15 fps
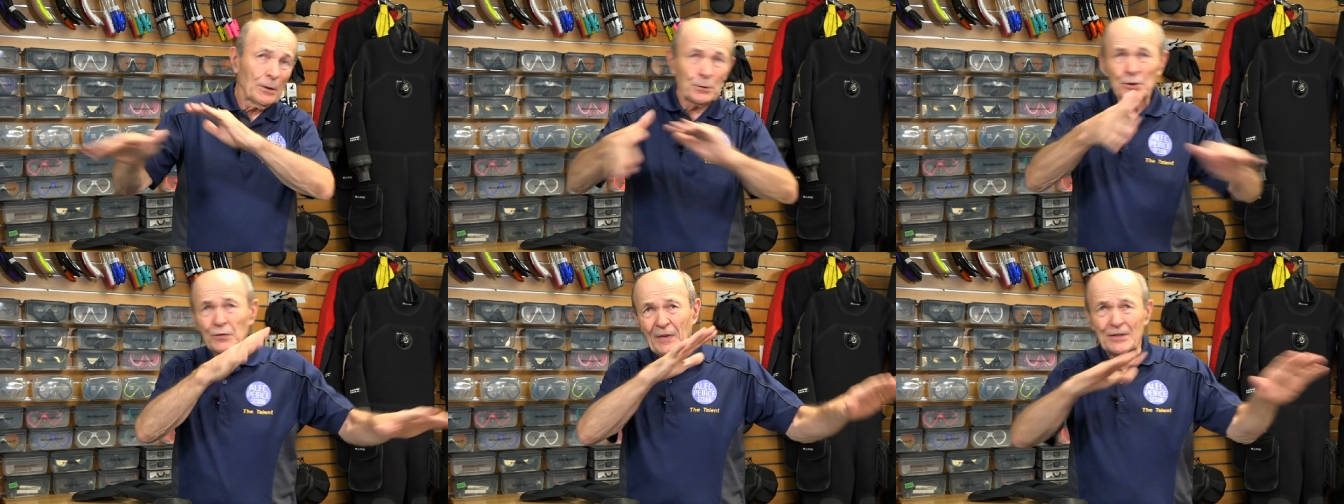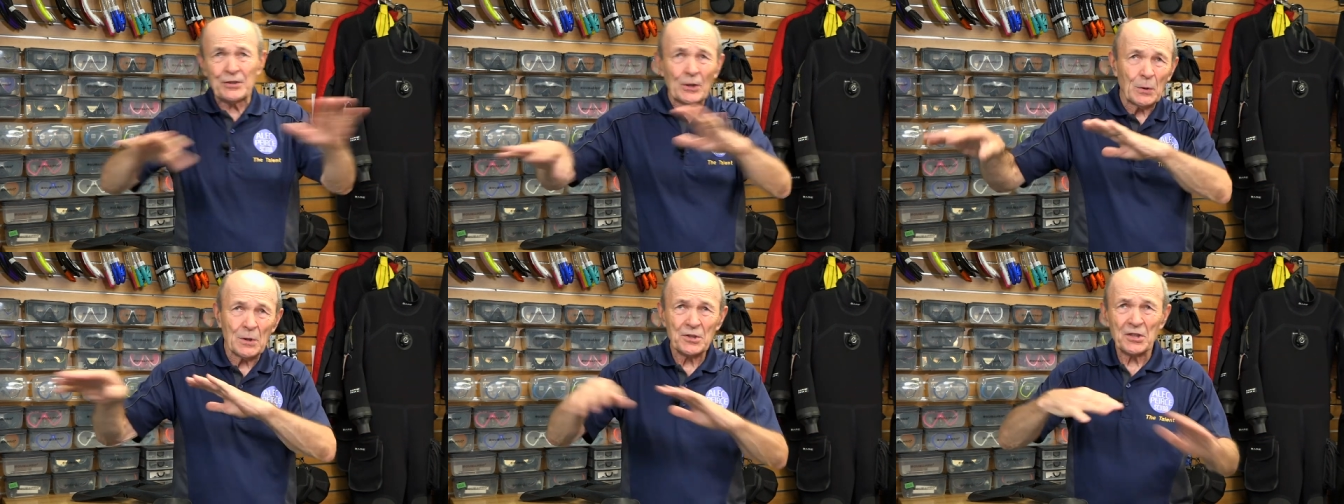those fins
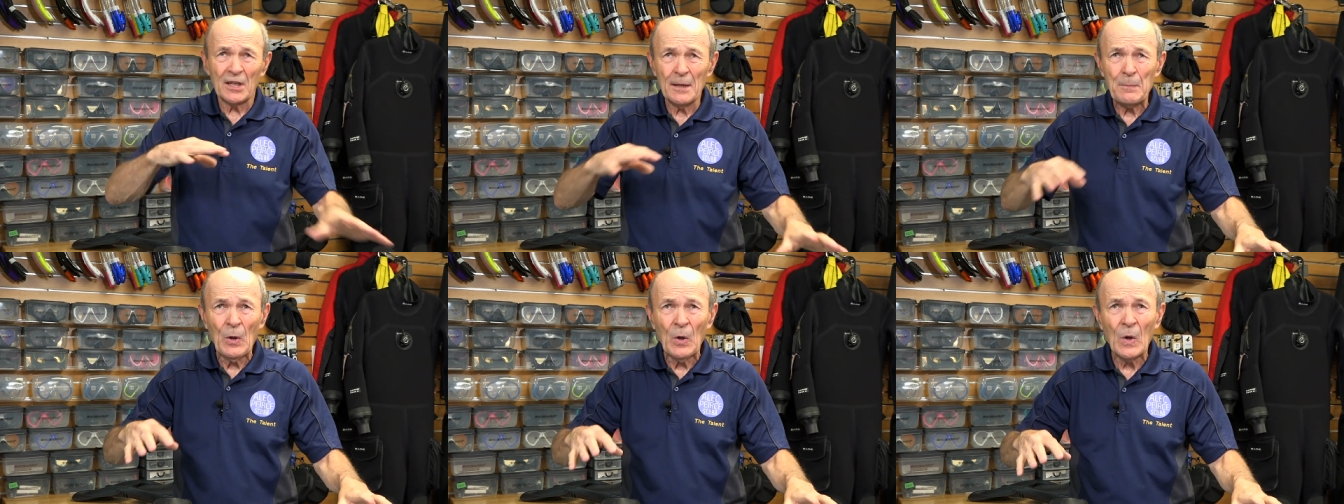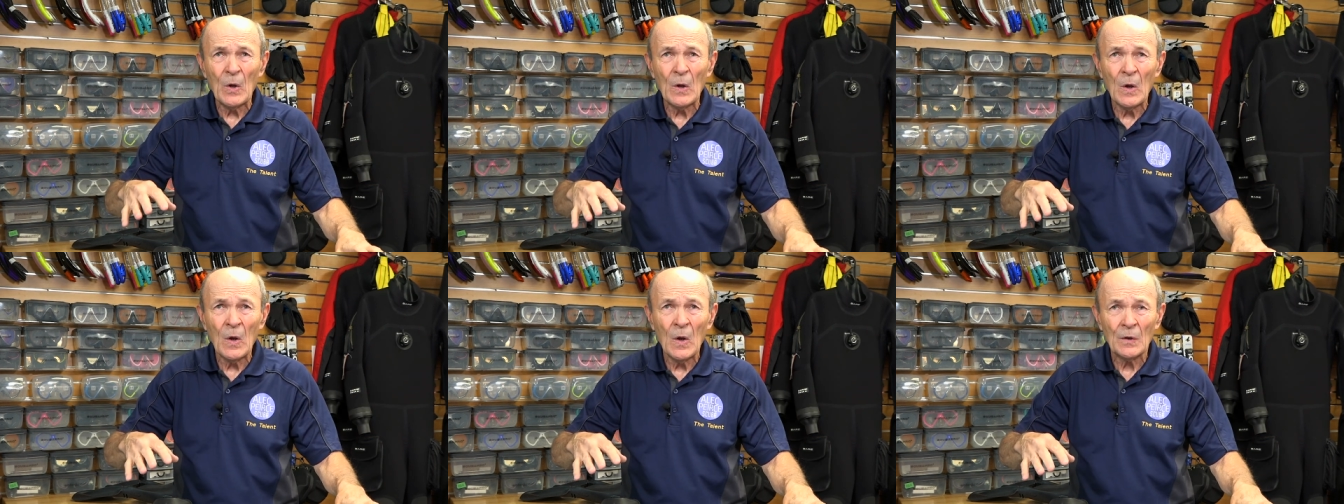are going to slip.
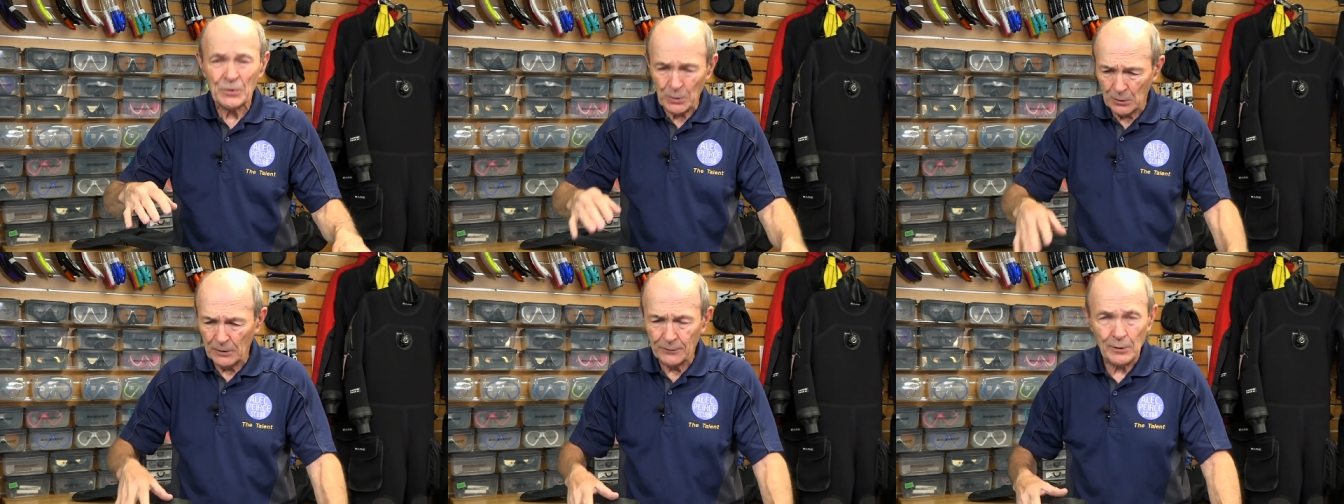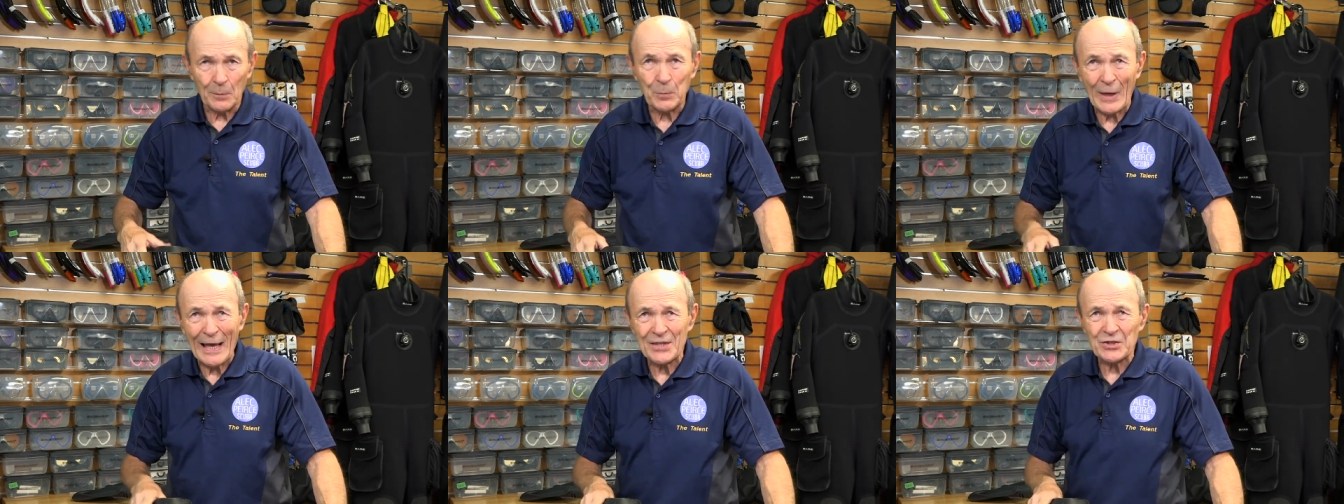Certainly if they're
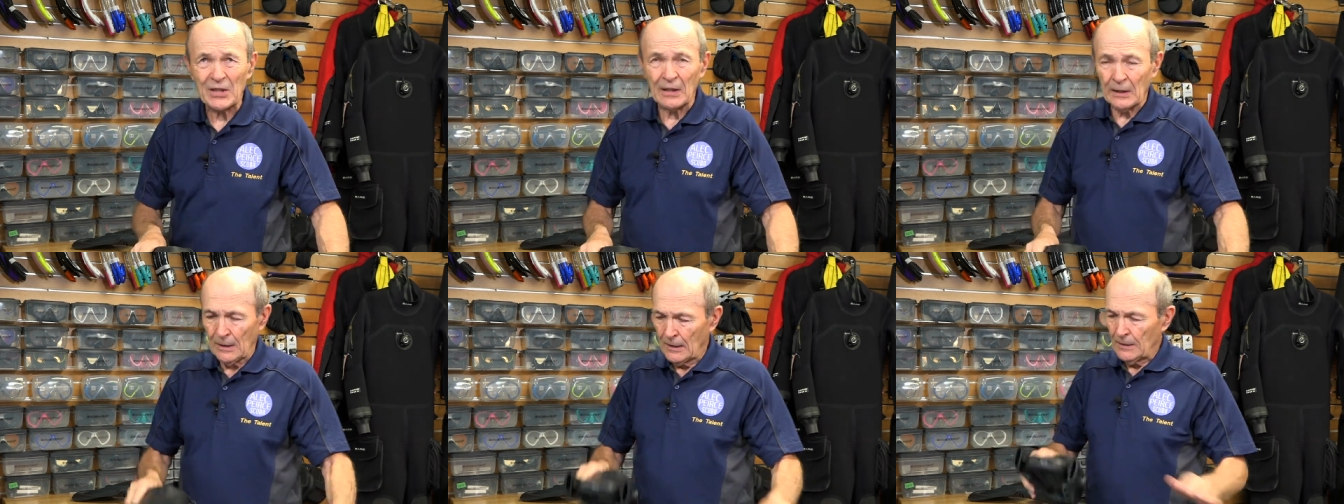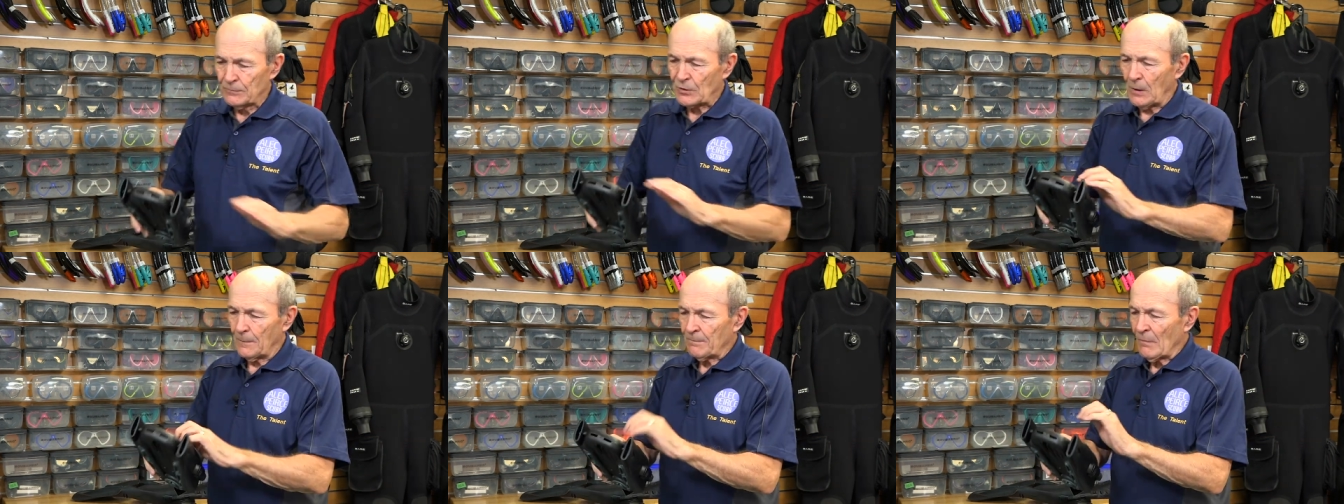plastic.
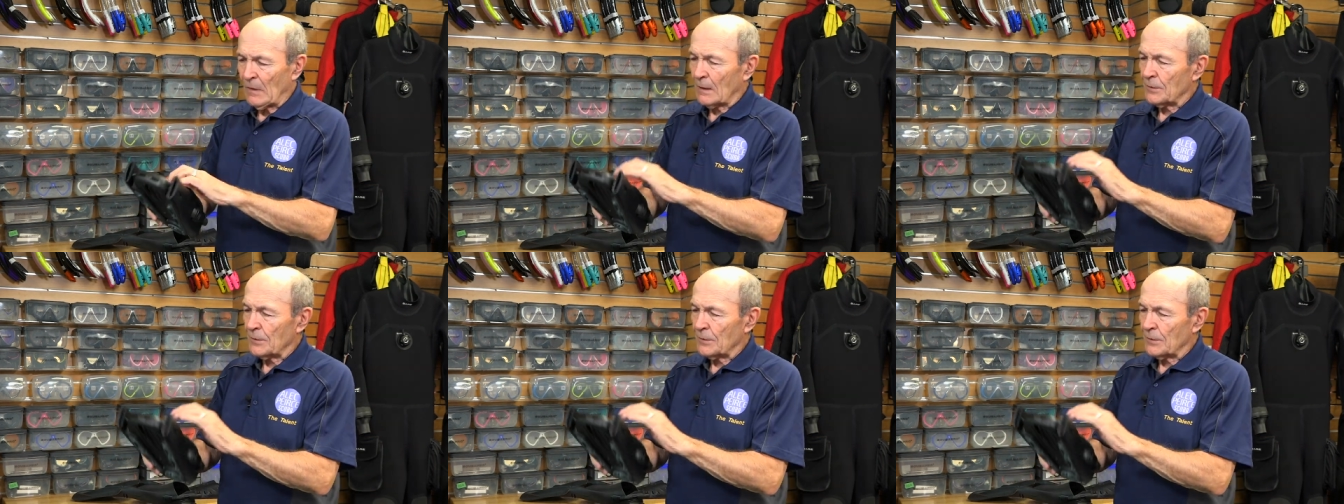So